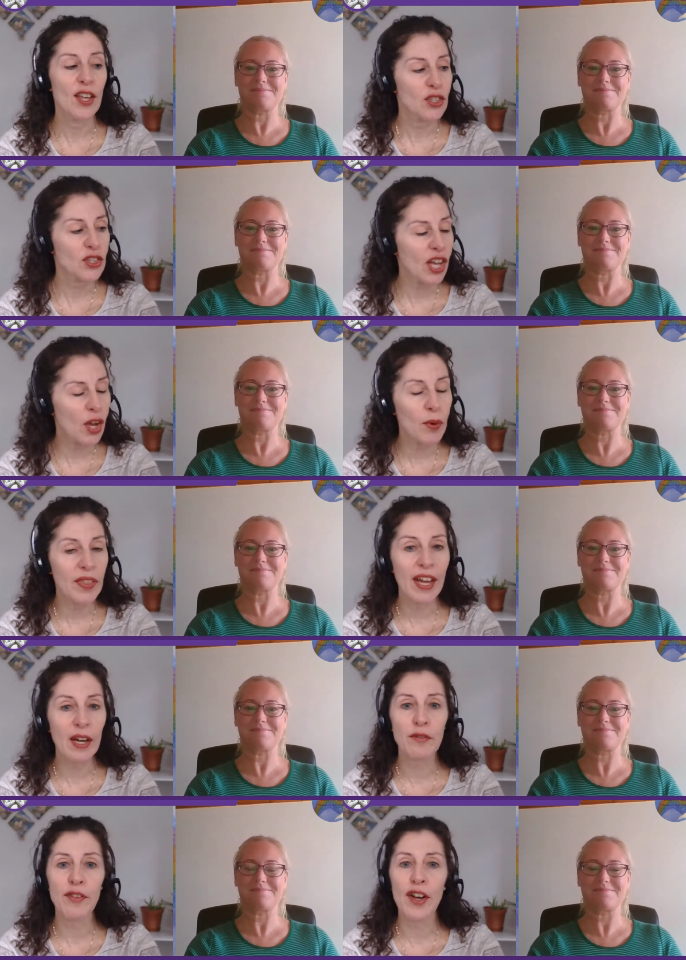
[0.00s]
Speaker 1: So
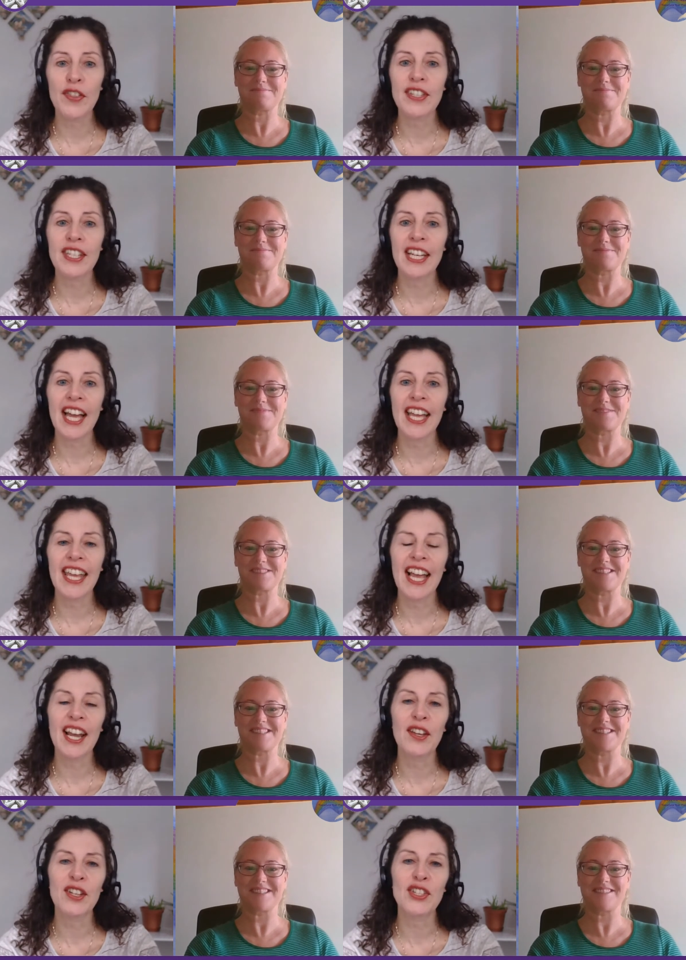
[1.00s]
without further delay,
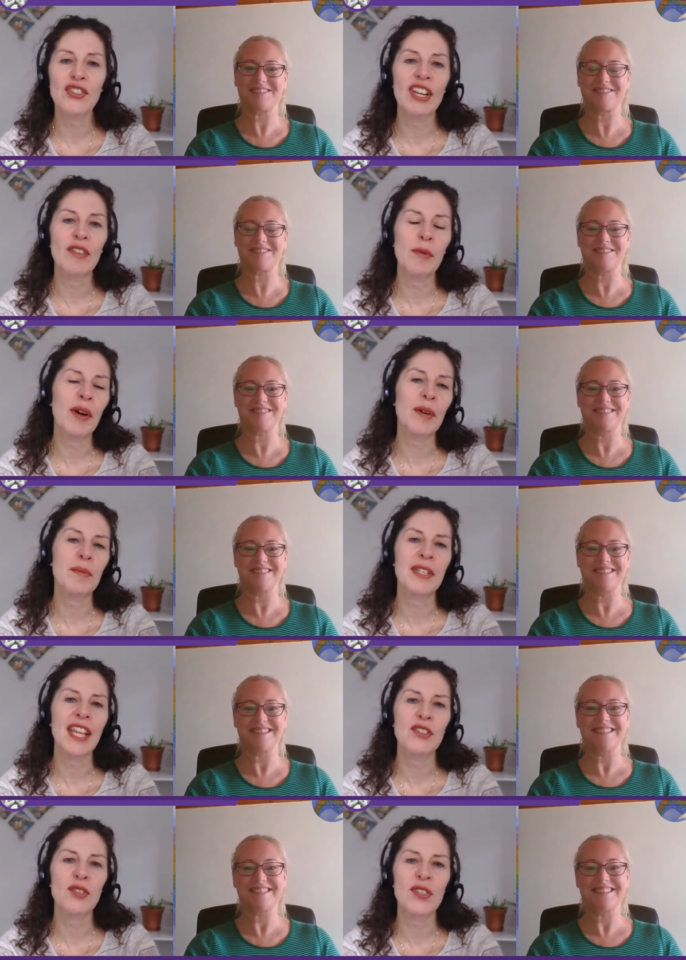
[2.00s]
hello, Caitriona, and welcome to
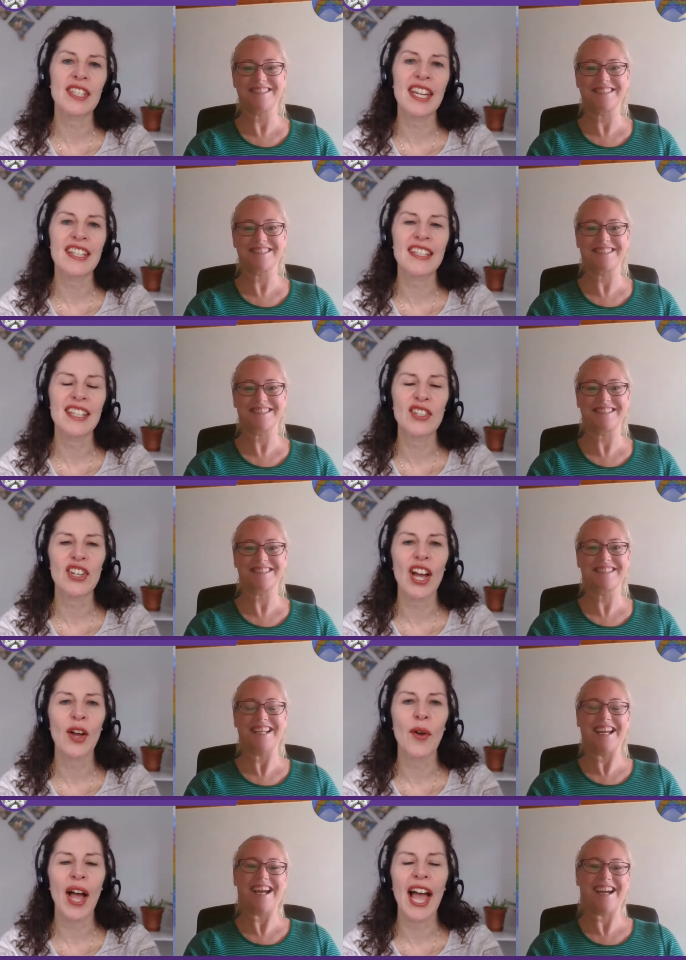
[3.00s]
the Angels of Destiny
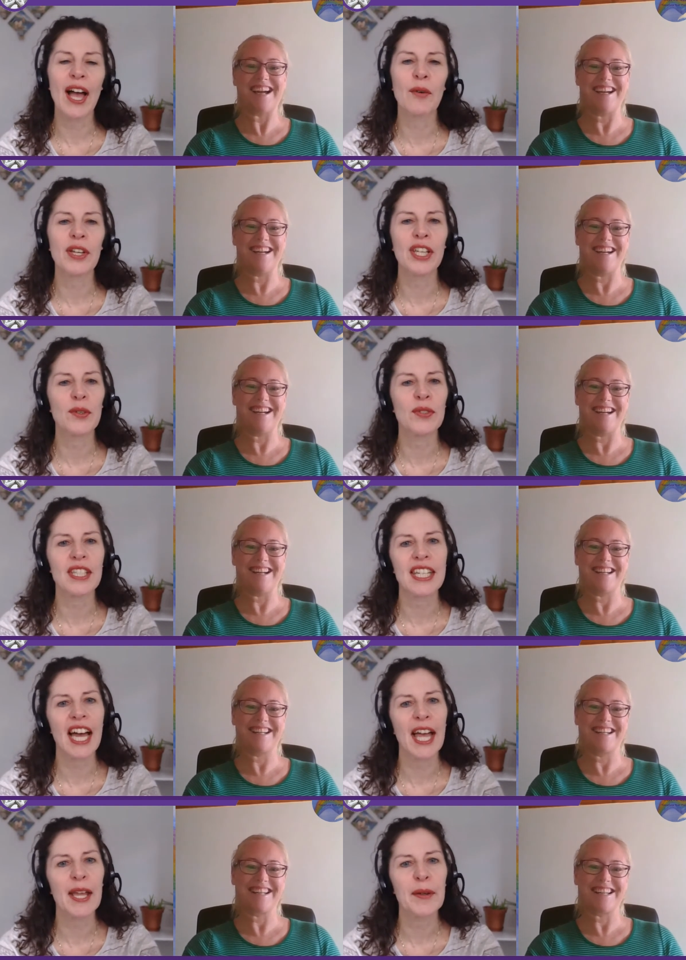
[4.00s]
show. How are you
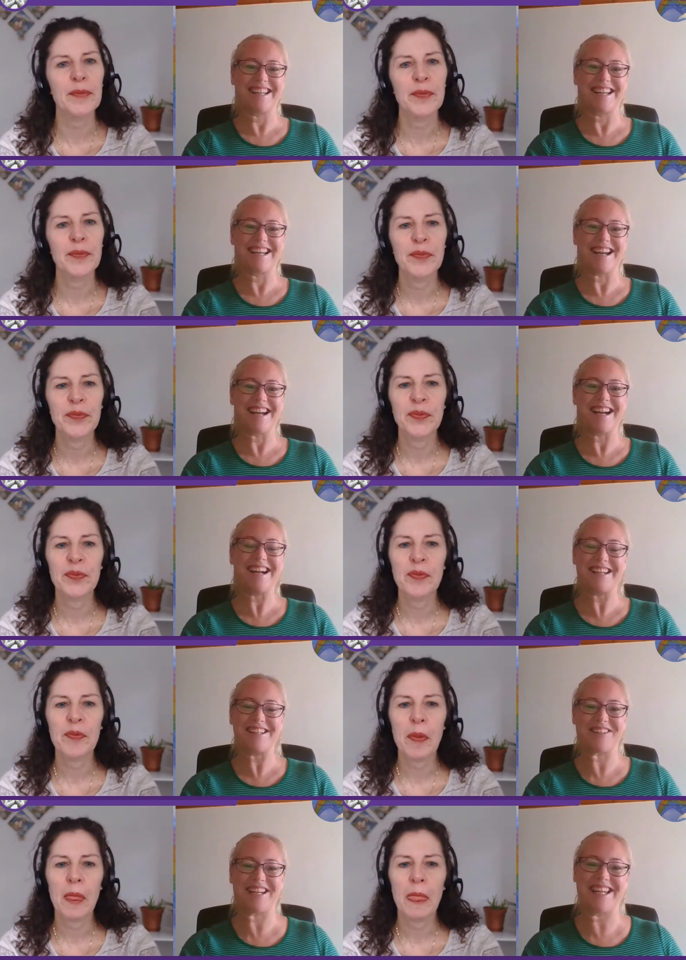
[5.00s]
today?
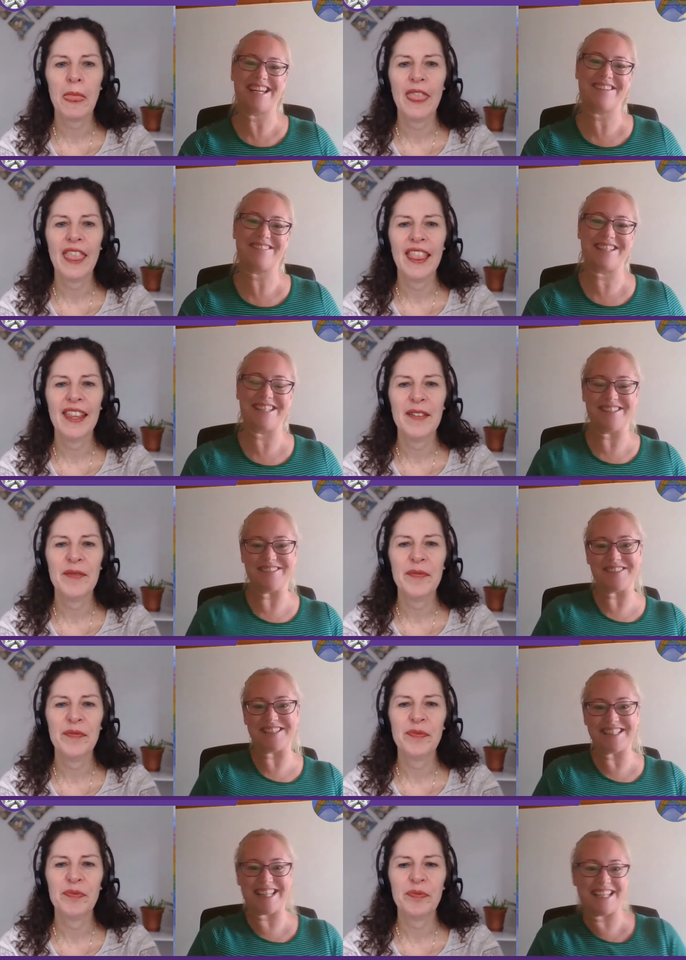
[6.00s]
Speaker 2: Hi Rae, how are
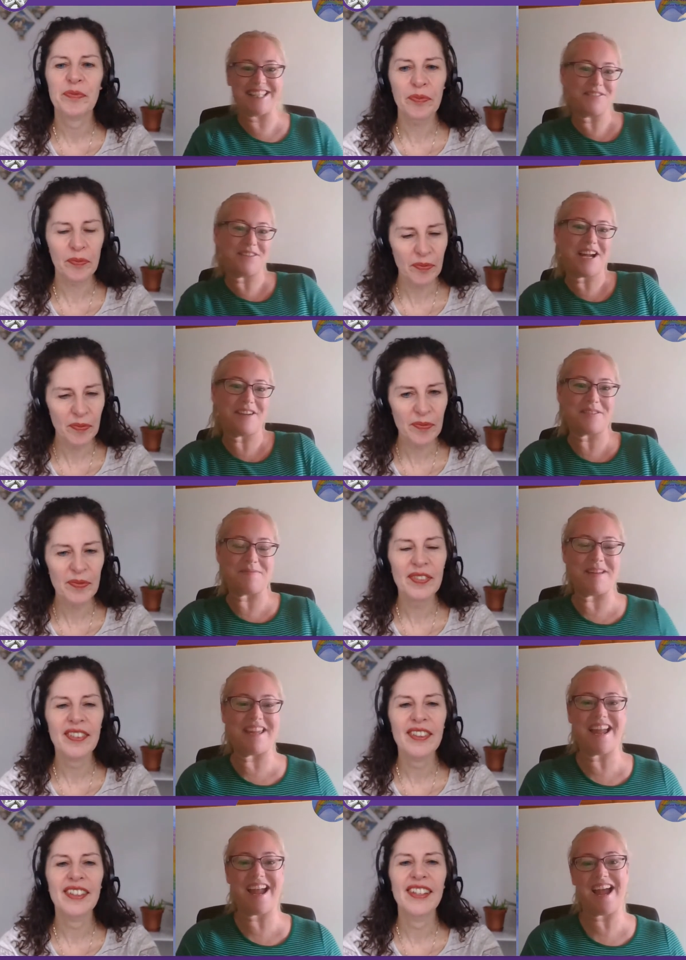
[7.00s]
you? Thank you for having
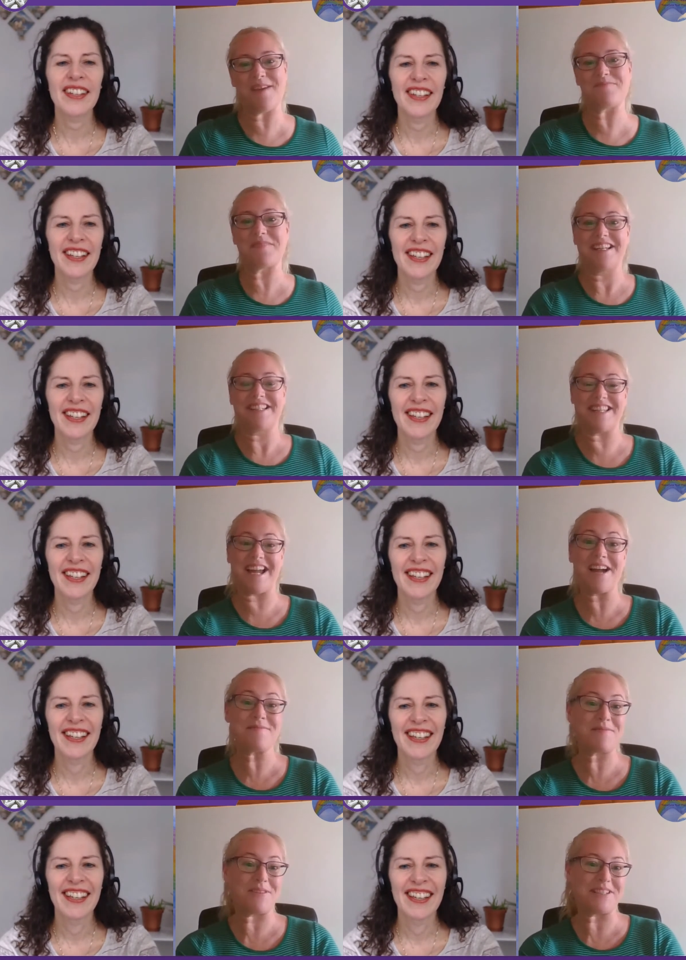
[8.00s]
me. Um, yeah,
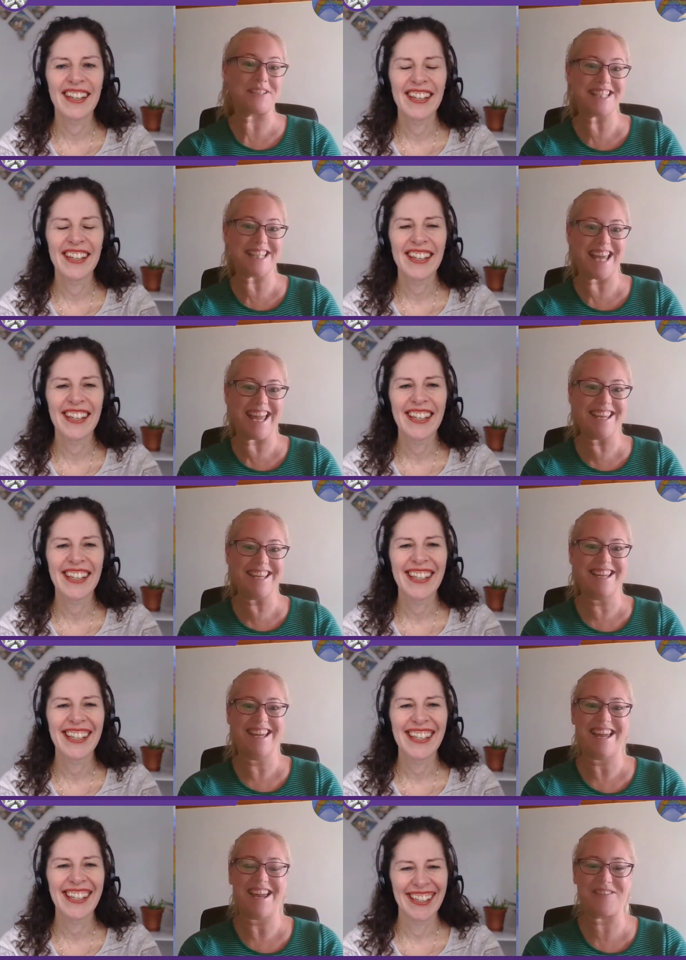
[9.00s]
I'm good today.
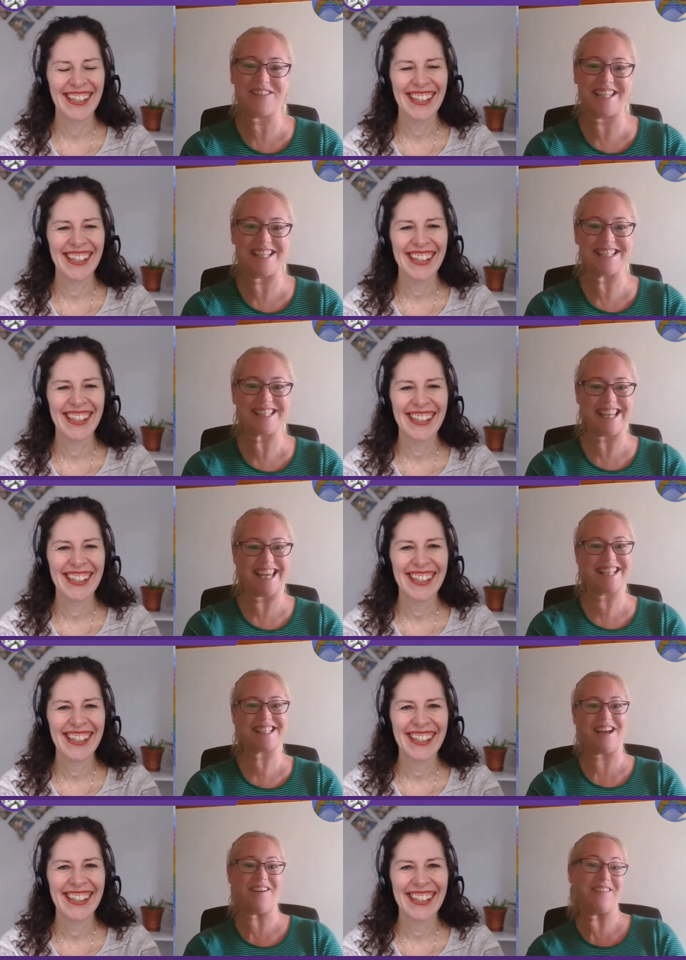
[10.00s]
Everything is
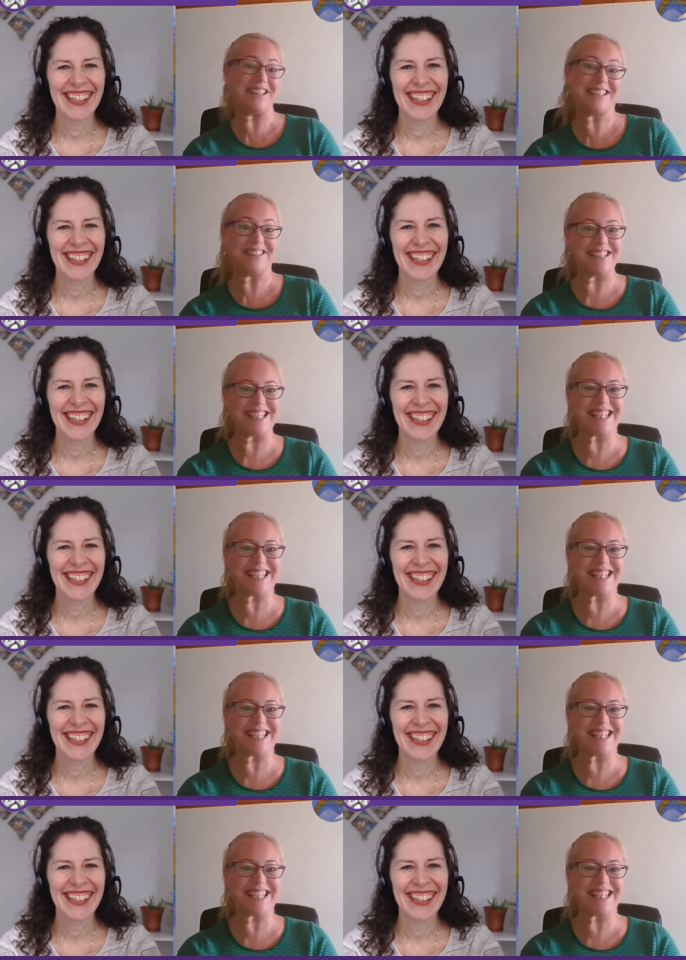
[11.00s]
is going good.